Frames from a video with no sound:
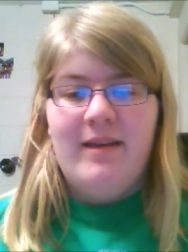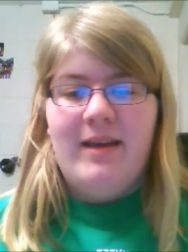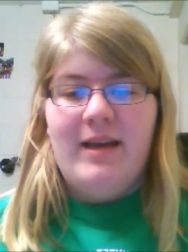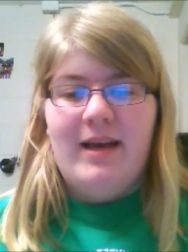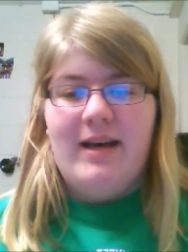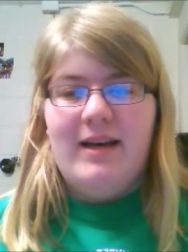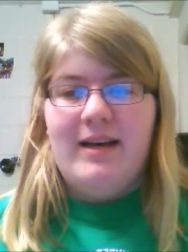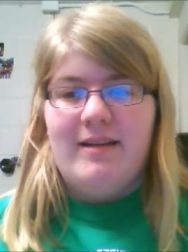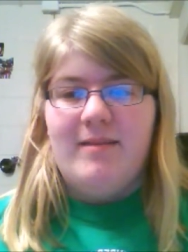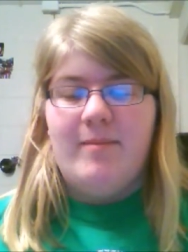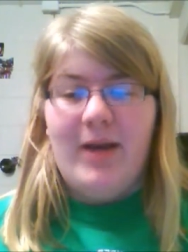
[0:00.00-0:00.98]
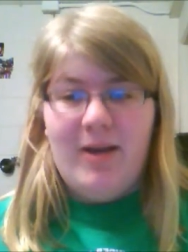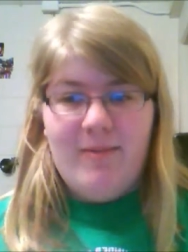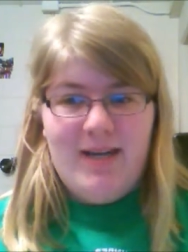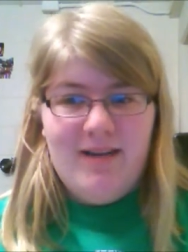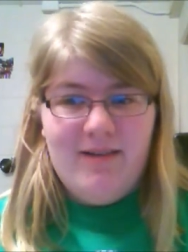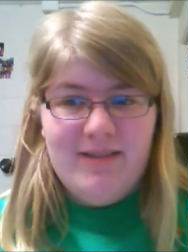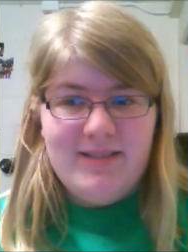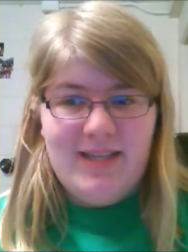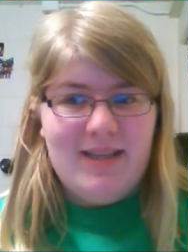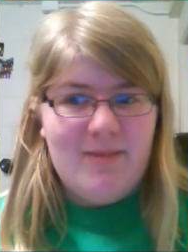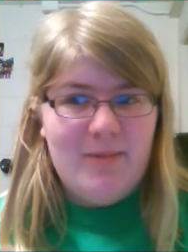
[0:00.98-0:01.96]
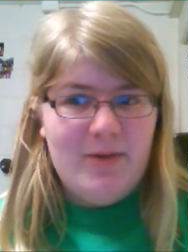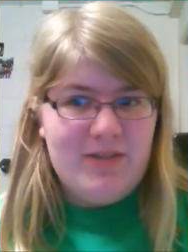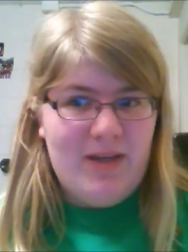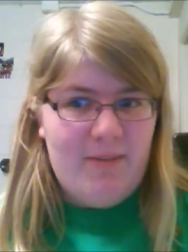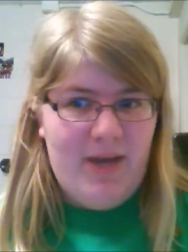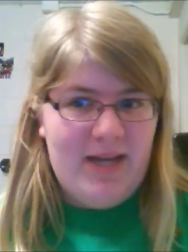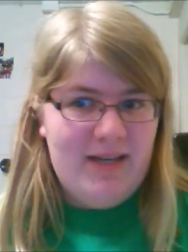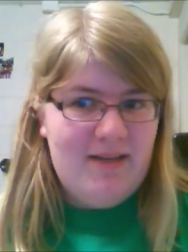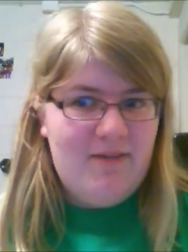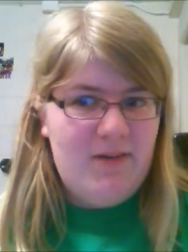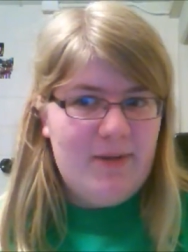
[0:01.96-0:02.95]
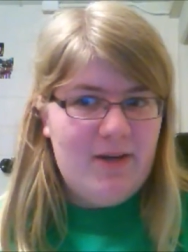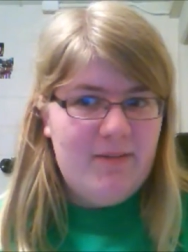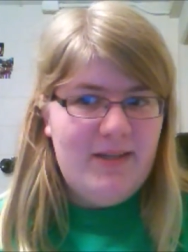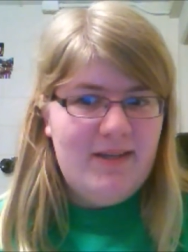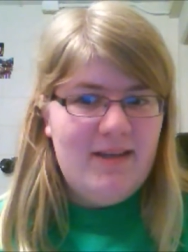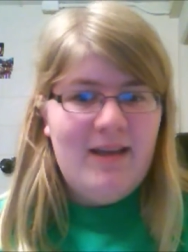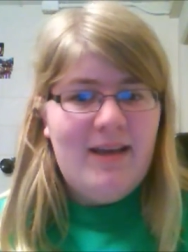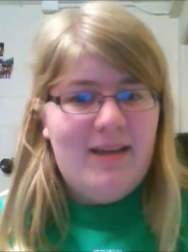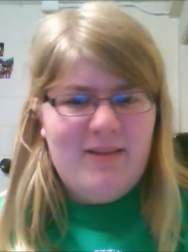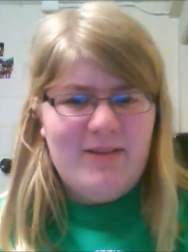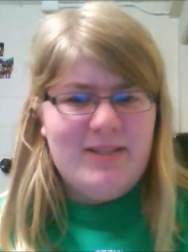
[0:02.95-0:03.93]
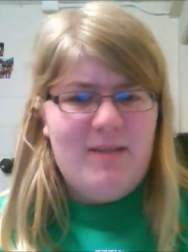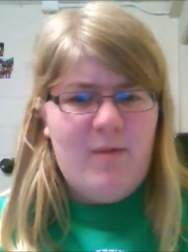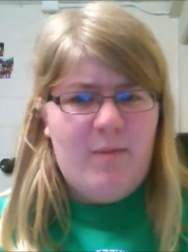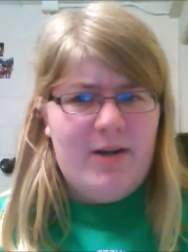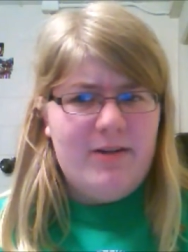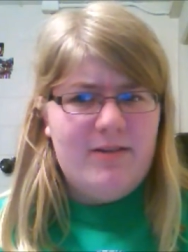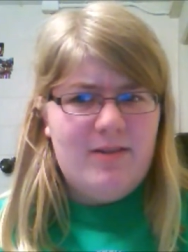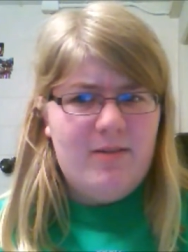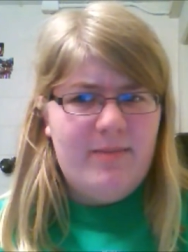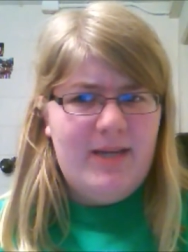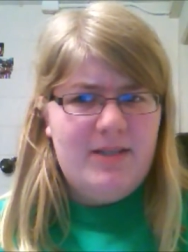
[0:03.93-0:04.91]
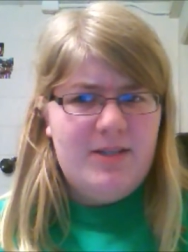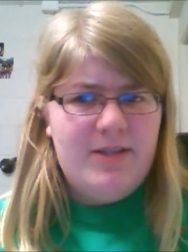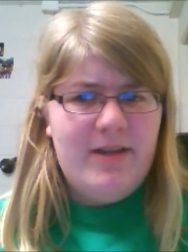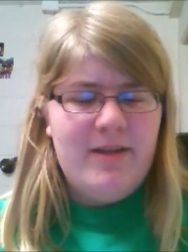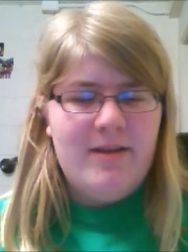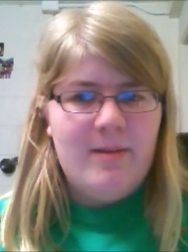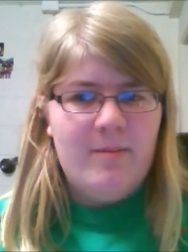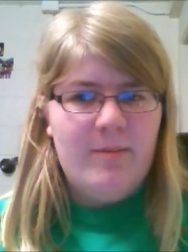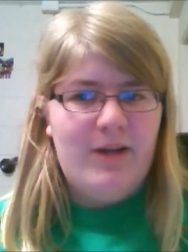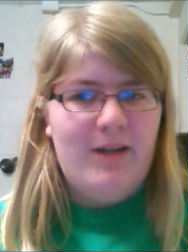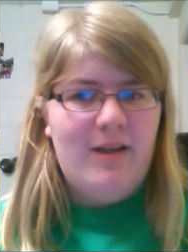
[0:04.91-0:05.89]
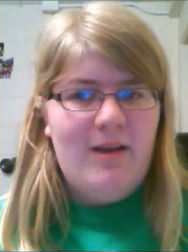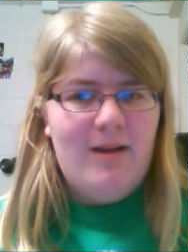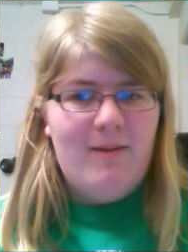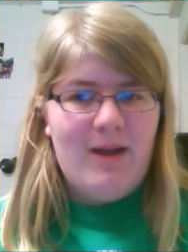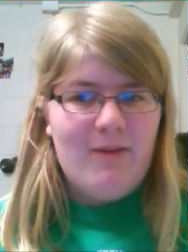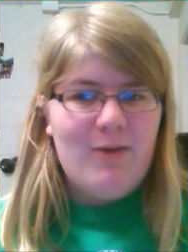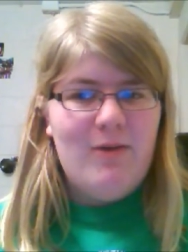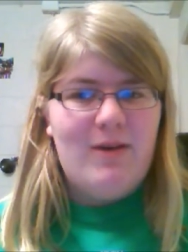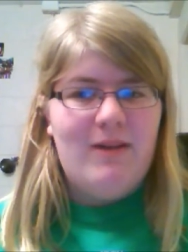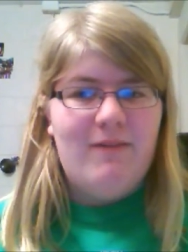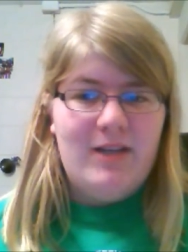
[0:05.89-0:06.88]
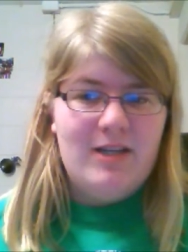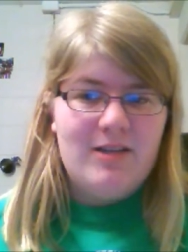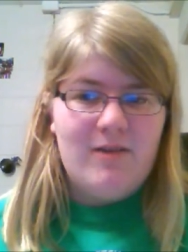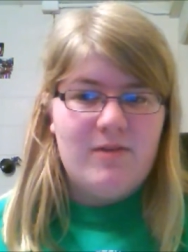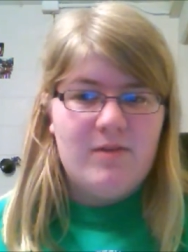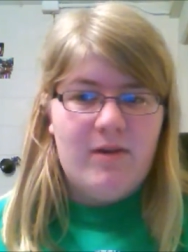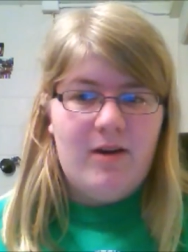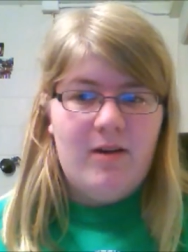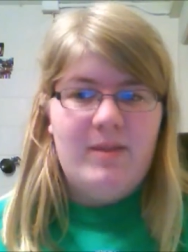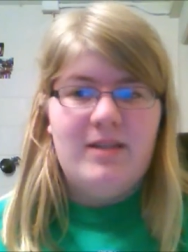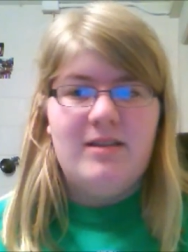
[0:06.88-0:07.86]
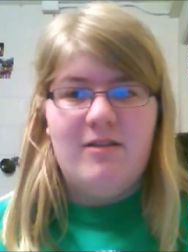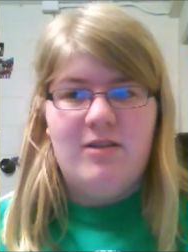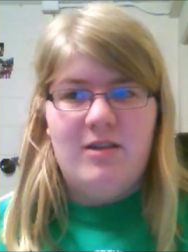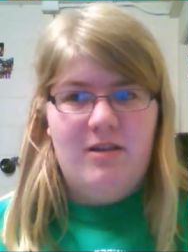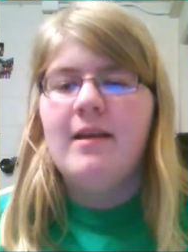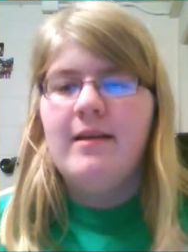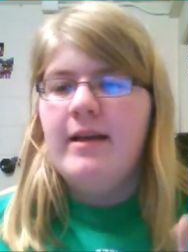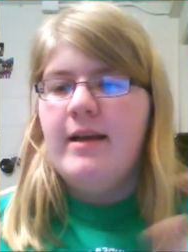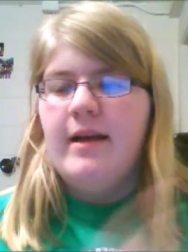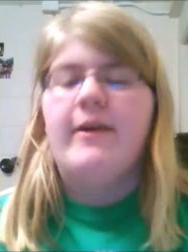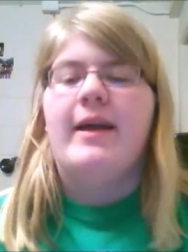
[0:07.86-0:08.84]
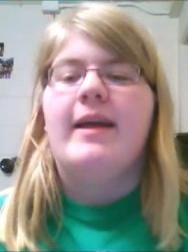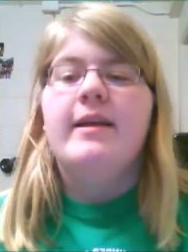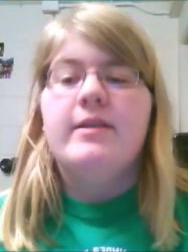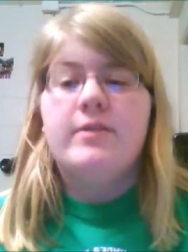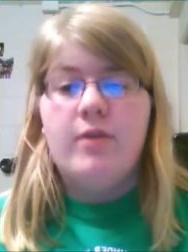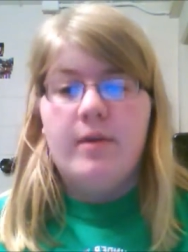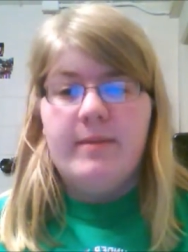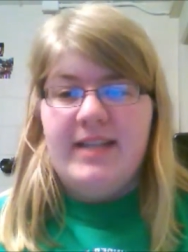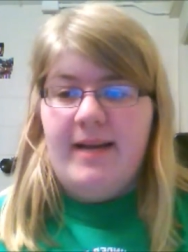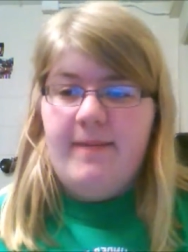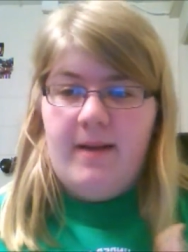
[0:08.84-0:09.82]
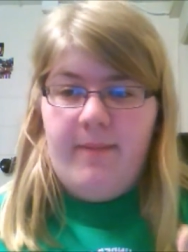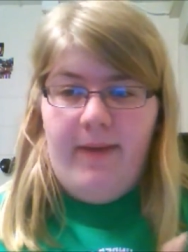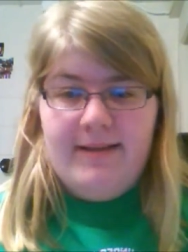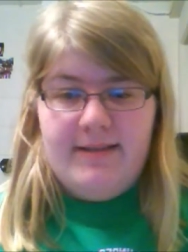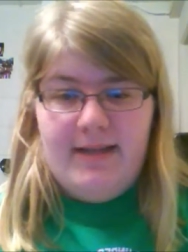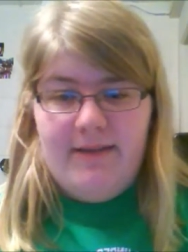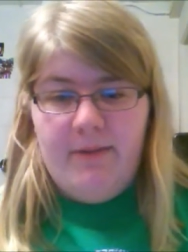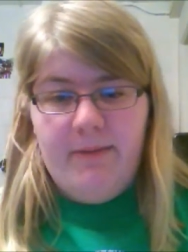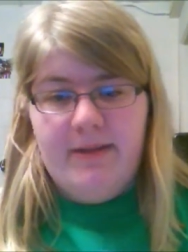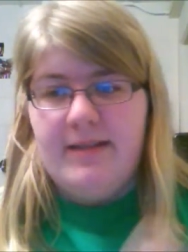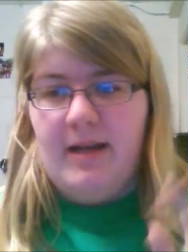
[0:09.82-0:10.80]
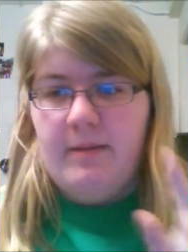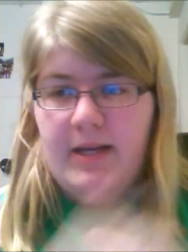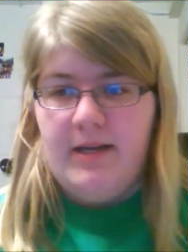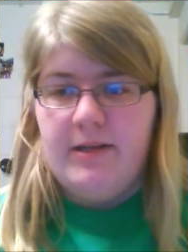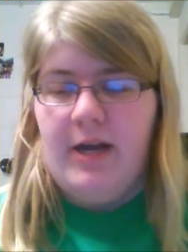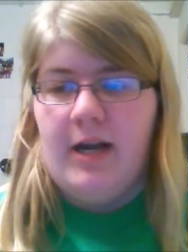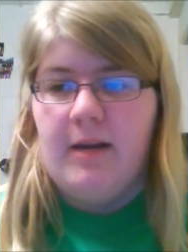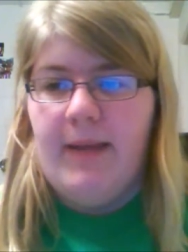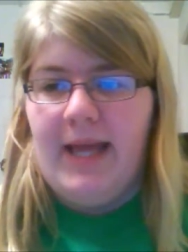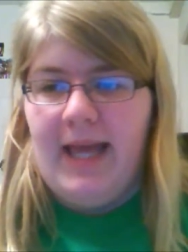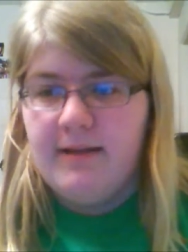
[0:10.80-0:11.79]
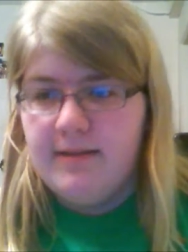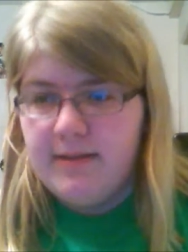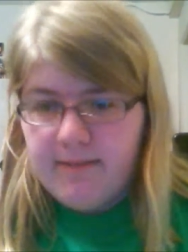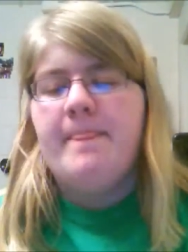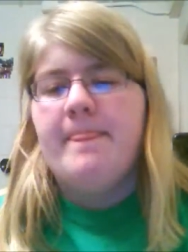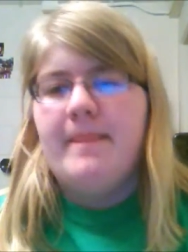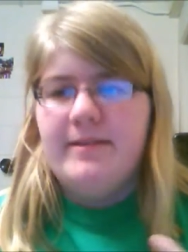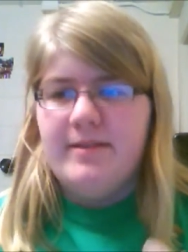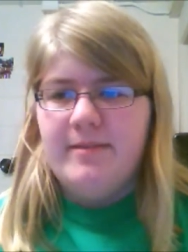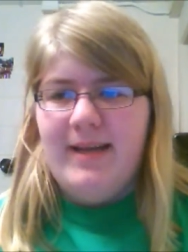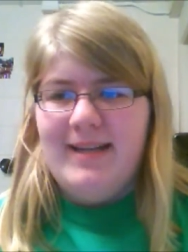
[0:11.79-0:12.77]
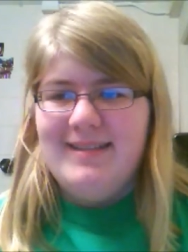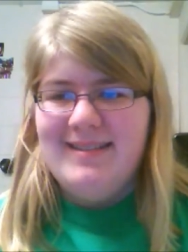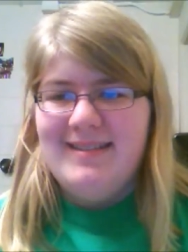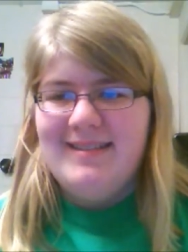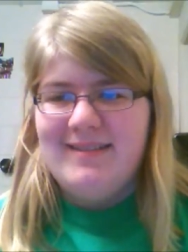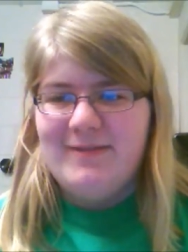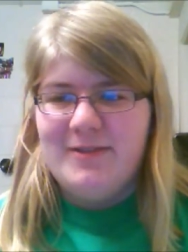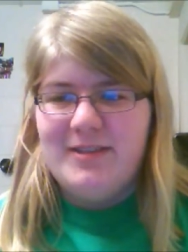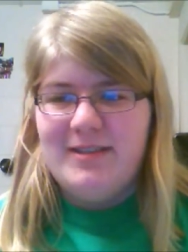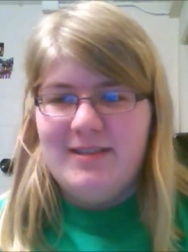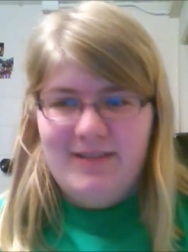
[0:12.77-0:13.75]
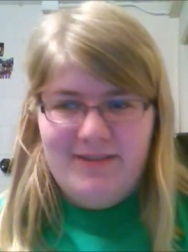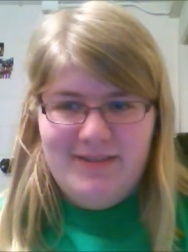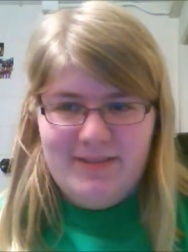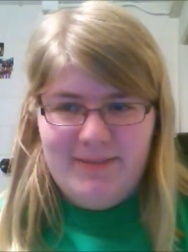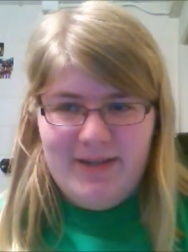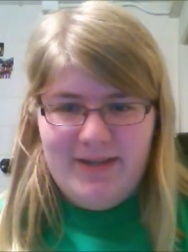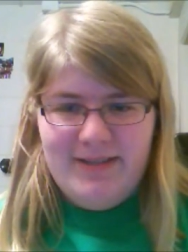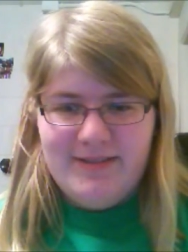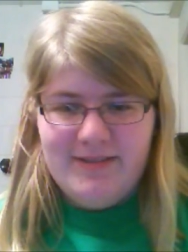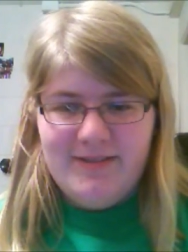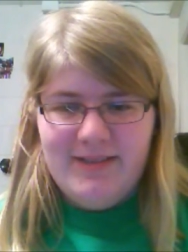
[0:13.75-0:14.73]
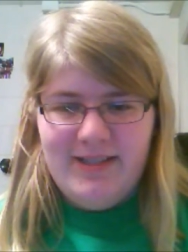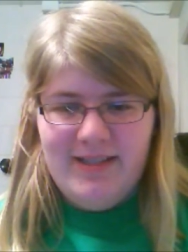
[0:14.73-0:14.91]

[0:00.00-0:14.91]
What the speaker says: Biomedical is like the most competitive department. The rest of them aren't so much, but whenever you can finish those requirements, you should do it. Okay, so normal time, that applies to everyone. Stop being distracted by cats. So Madison, of course, is known as a party school.